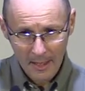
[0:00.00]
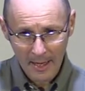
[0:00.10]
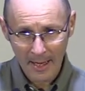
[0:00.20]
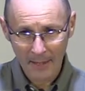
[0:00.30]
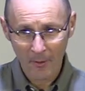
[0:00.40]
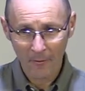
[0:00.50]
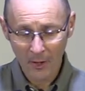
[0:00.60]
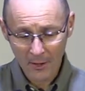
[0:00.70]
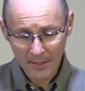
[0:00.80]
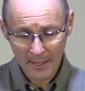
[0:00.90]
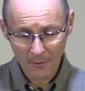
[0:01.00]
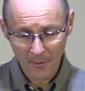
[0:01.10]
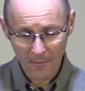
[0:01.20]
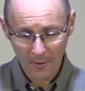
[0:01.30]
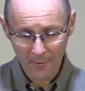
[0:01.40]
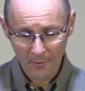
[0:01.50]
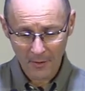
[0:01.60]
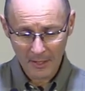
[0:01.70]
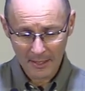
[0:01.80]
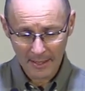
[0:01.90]
And we've learnt as we've gone through
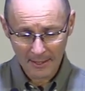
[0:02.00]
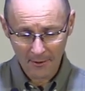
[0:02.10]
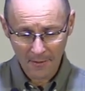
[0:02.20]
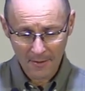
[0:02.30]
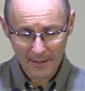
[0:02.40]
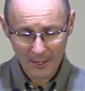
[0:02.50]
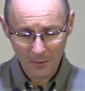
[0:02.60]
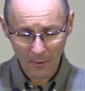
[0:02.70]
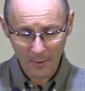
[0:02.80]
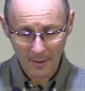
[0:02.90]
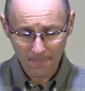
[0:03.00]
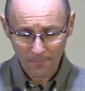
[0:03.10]
this letter, and I think this is probably